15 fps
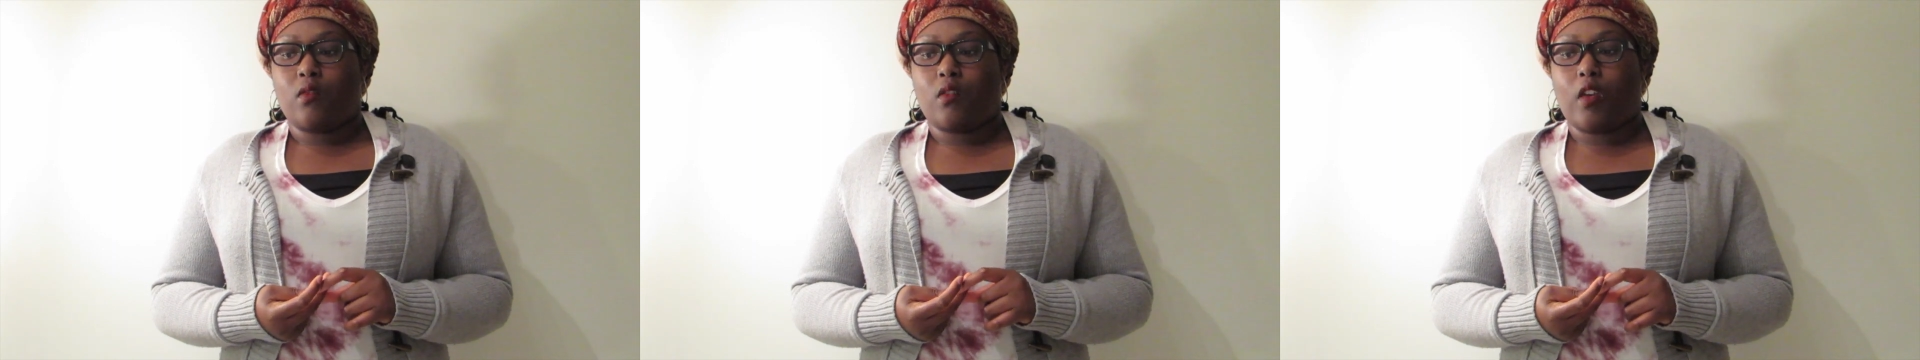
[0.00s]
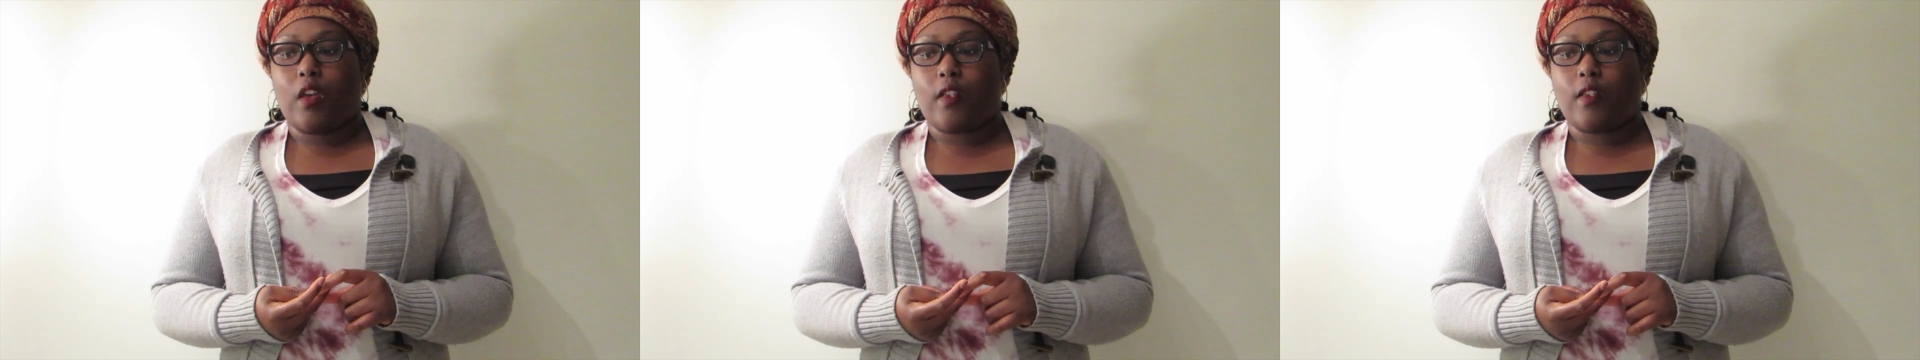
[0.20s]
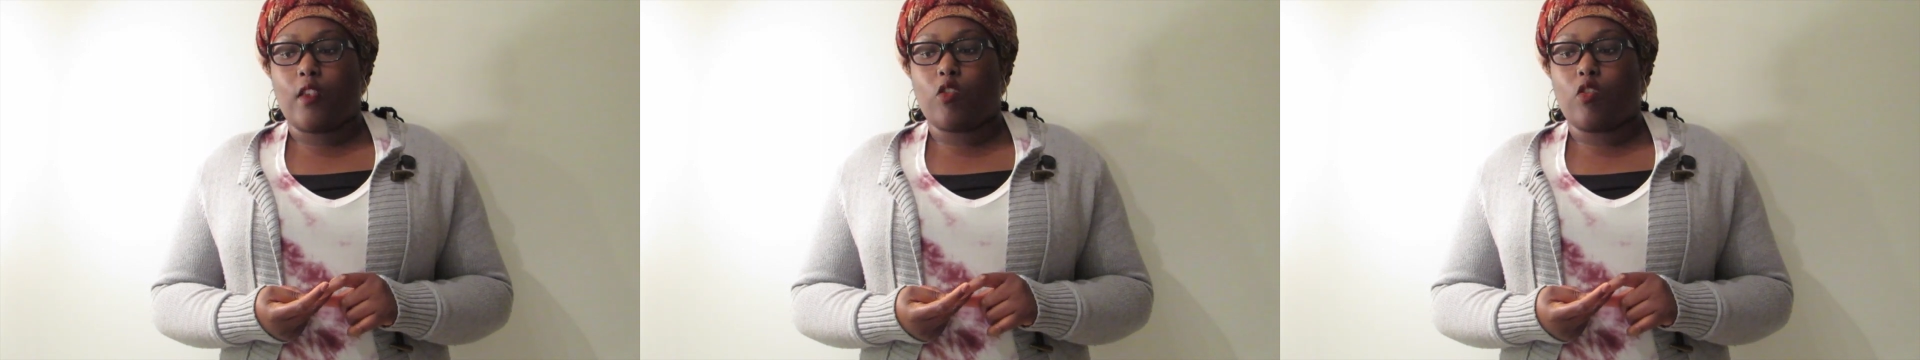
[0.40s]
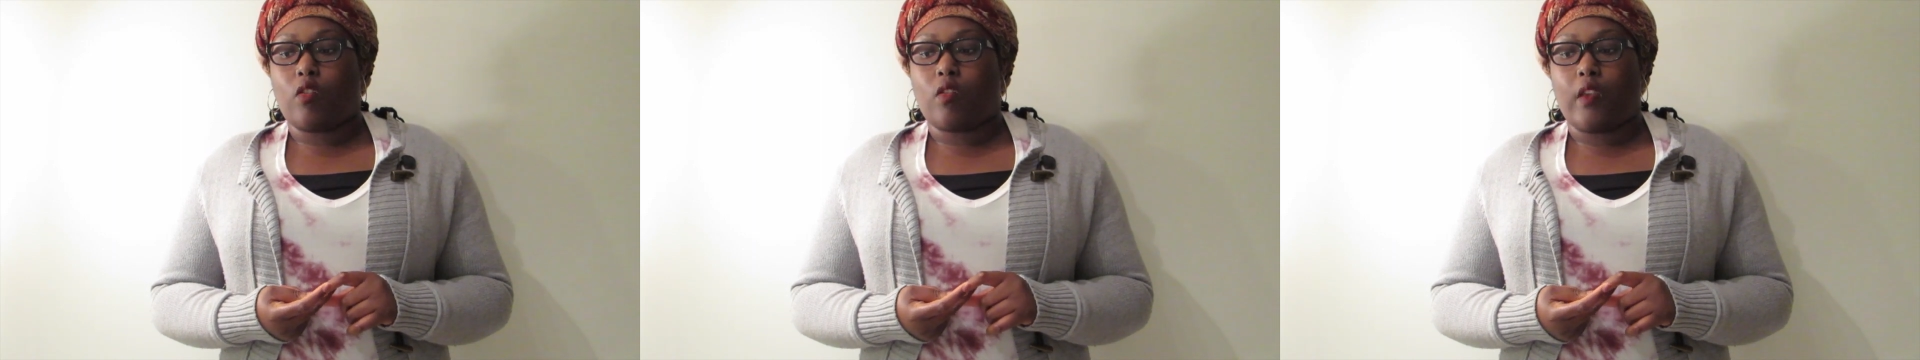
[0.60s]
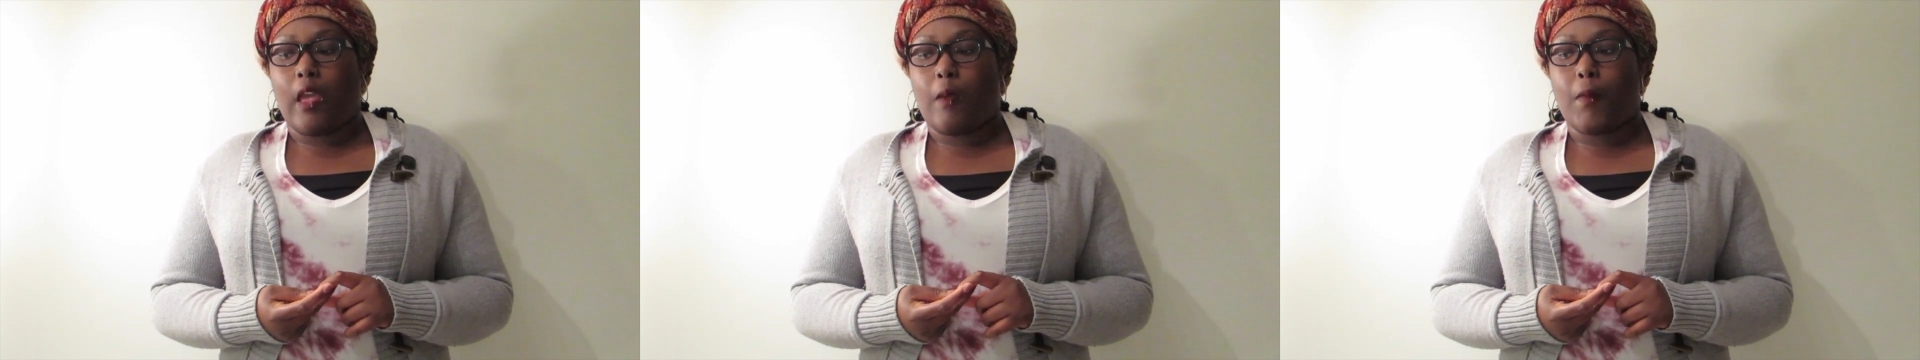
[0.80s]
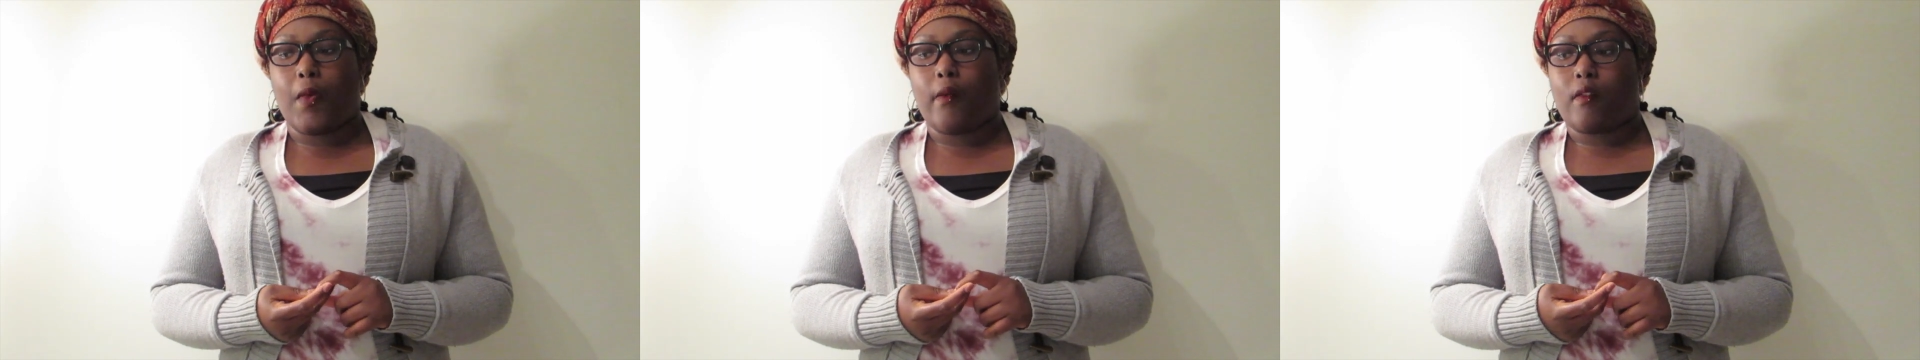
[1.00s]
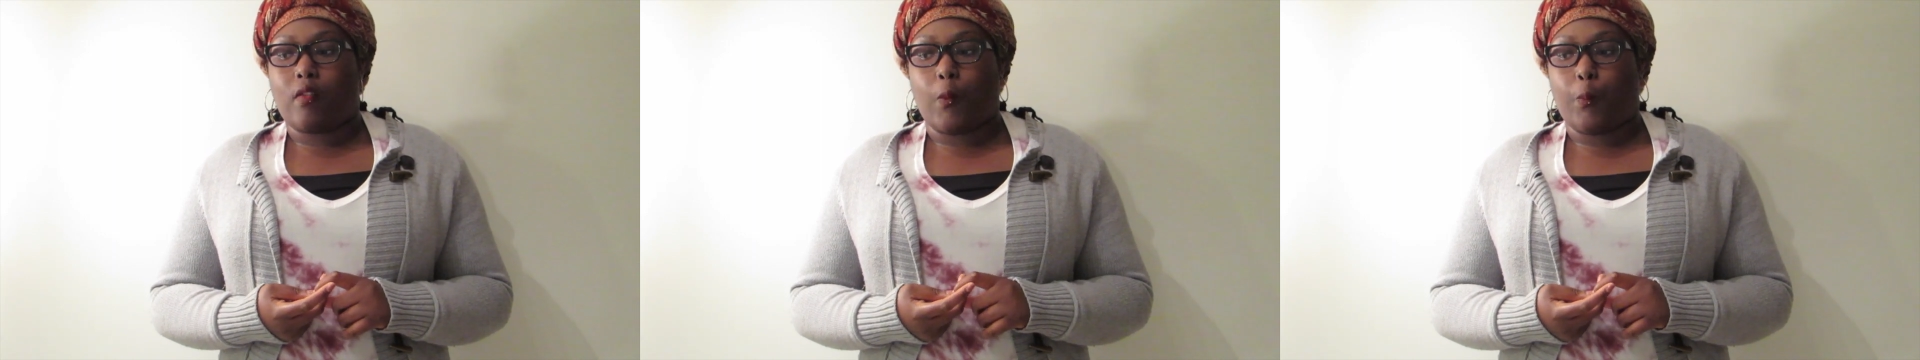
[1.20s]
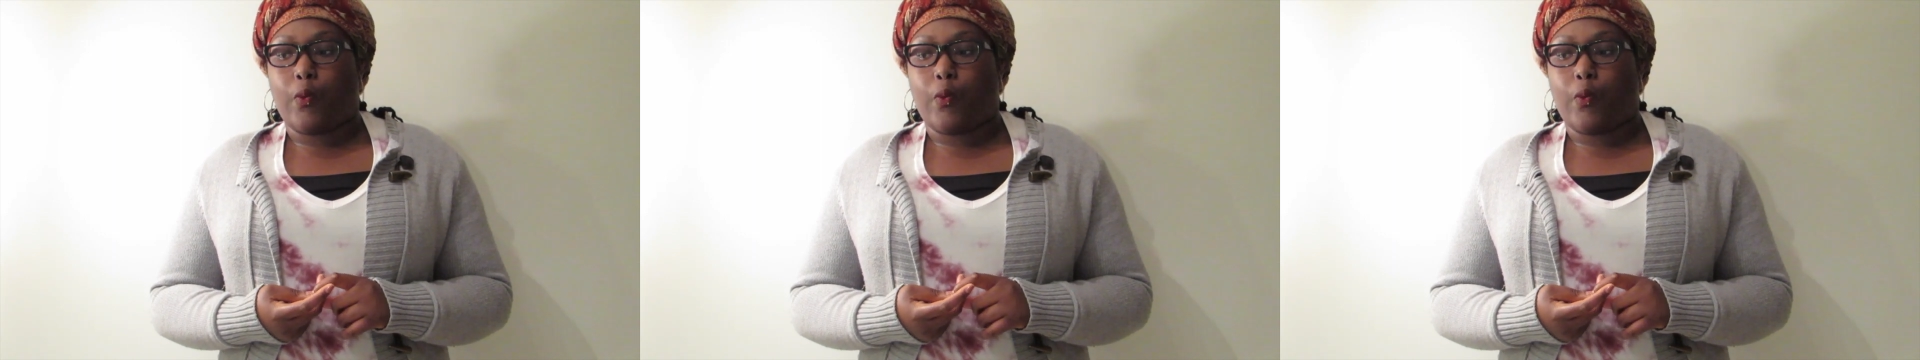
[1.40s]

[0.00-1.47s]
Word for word: Because it just came out at the